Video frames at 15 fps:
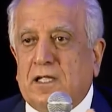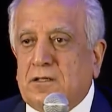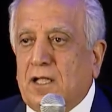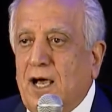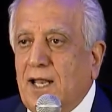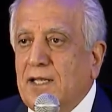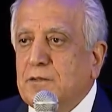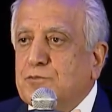
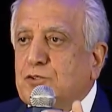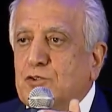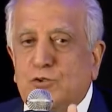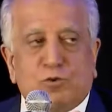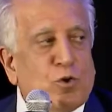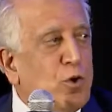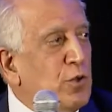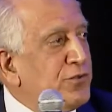Talibs
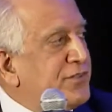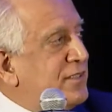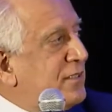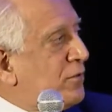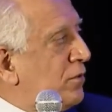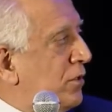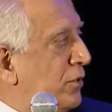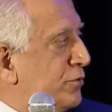controlled
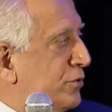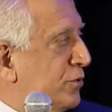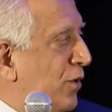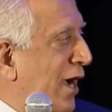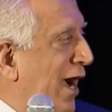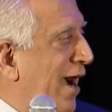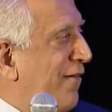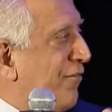close to
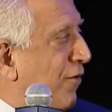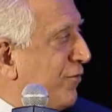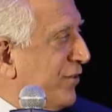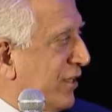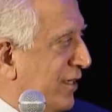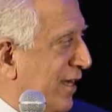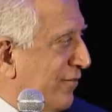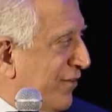half of
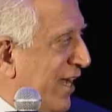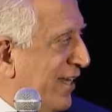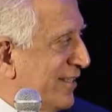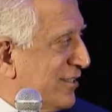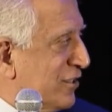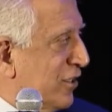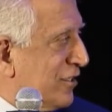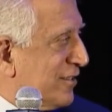
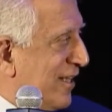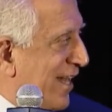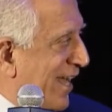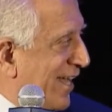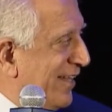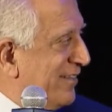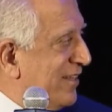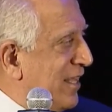Afghanistan's
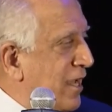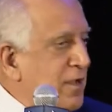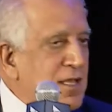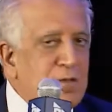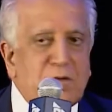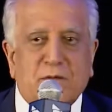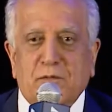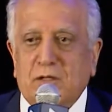land. They
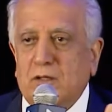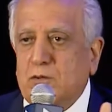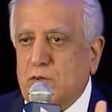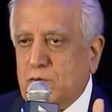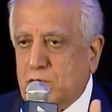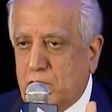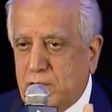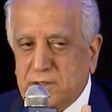
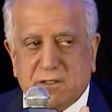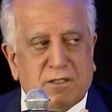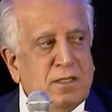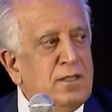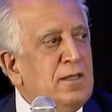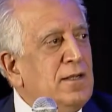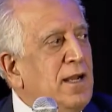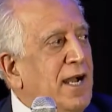thought,
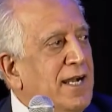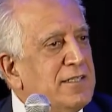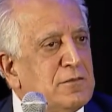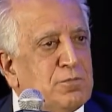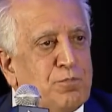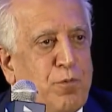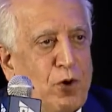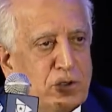as
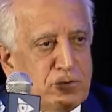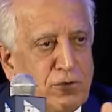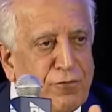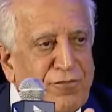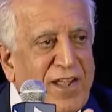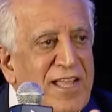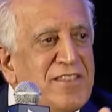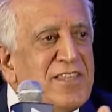part
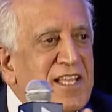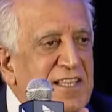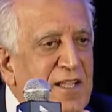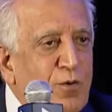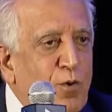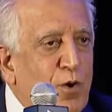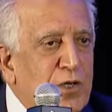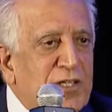of ending
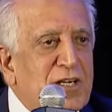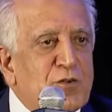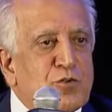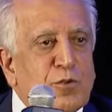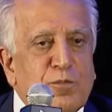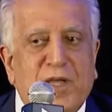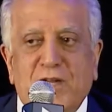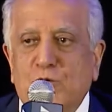the war, there
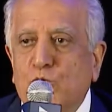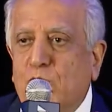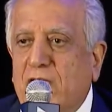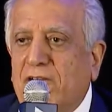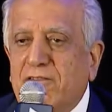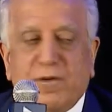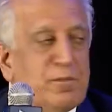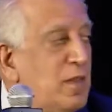should be a new
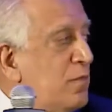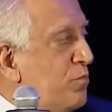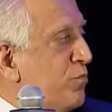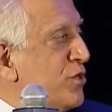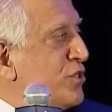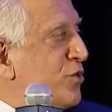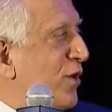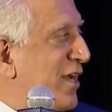government
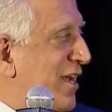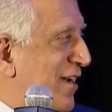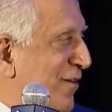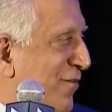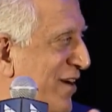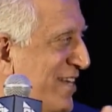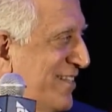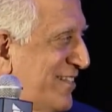mutually
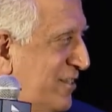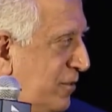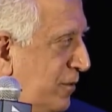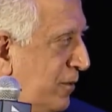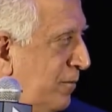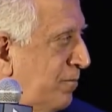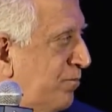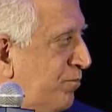agreed to.
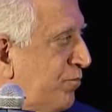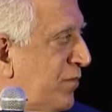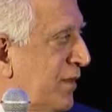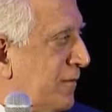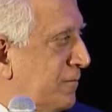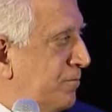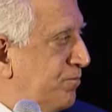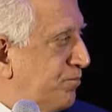And Ghani
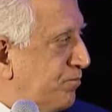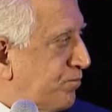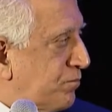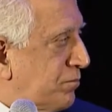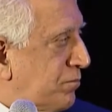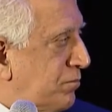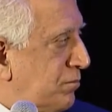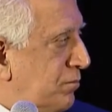seems to
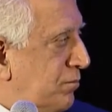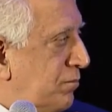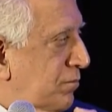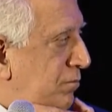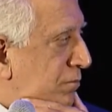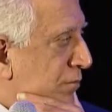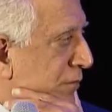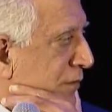have
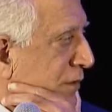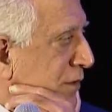ignored the